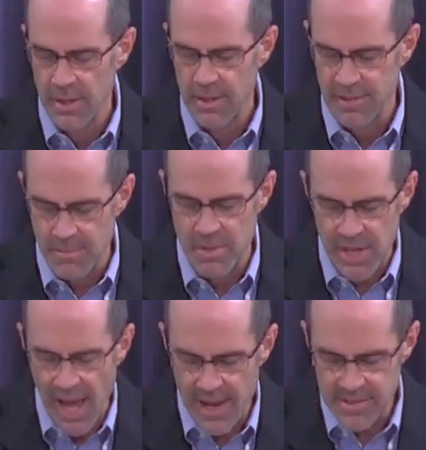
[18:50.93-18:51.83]
Timothy
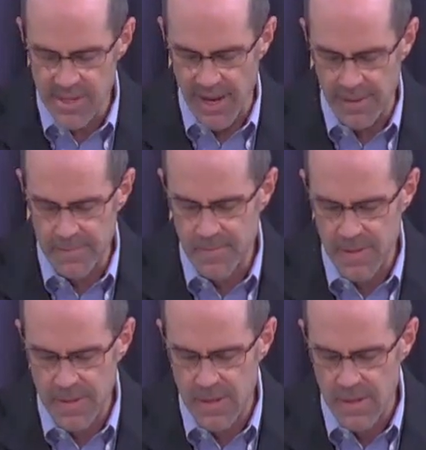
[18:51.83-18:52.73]
has that.
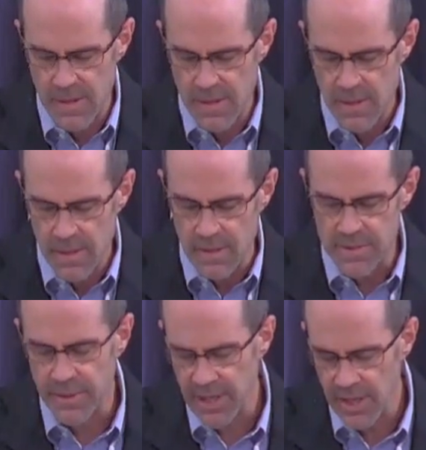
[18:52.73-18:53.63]
And
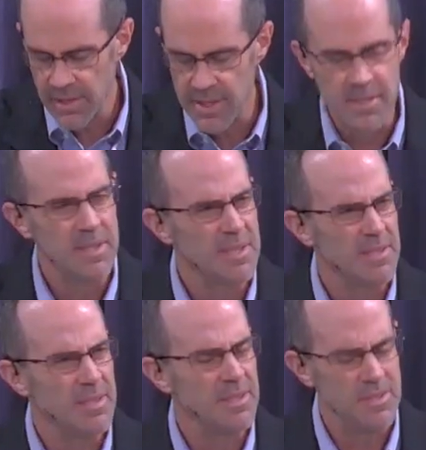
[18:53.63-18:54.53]
so, hear this. this
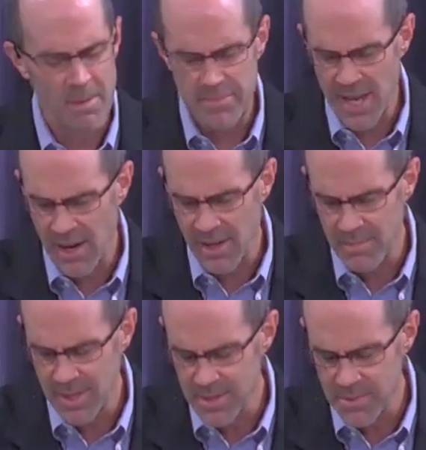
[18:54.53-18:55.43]
this jumped out at
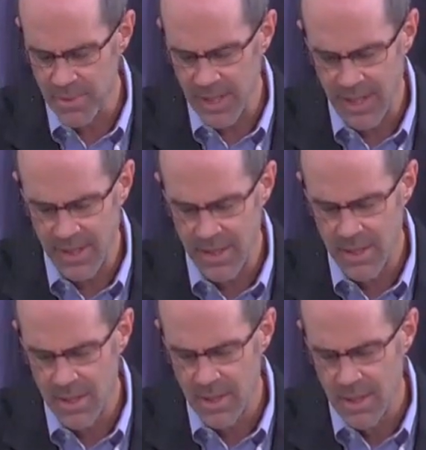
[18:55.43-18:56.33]
me this week.
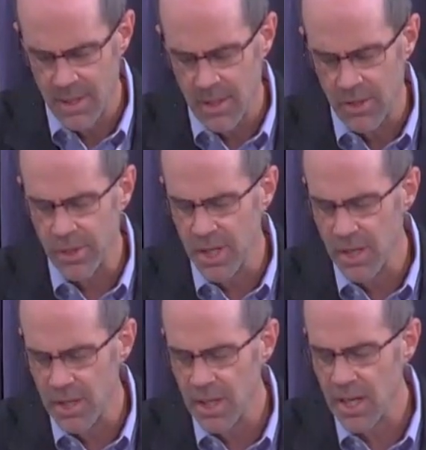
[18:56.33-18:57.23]
You
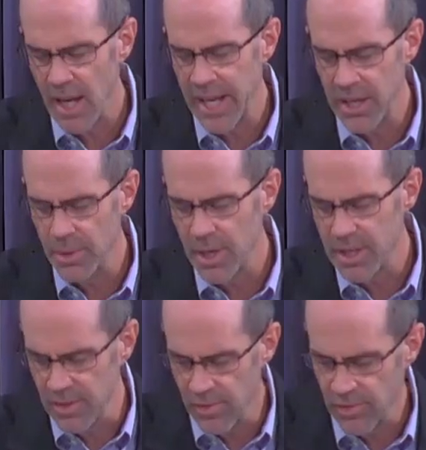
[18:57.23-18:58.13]
can look like you are
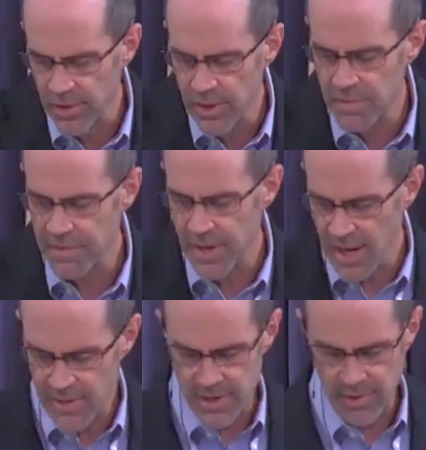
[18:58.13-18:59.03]
concerned for
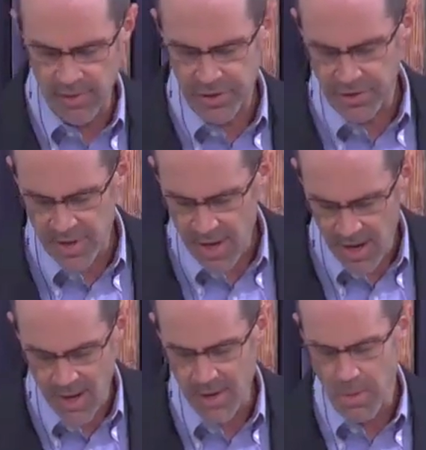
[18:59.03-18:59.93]
others, and you're
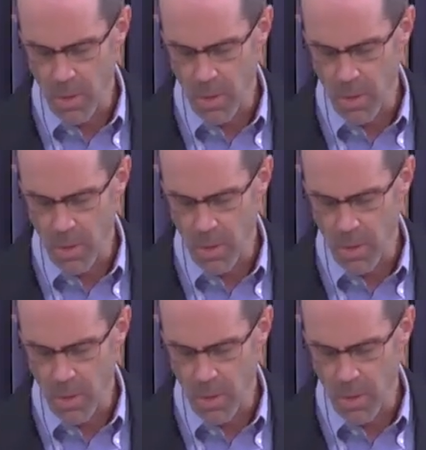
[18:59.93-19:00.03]
not.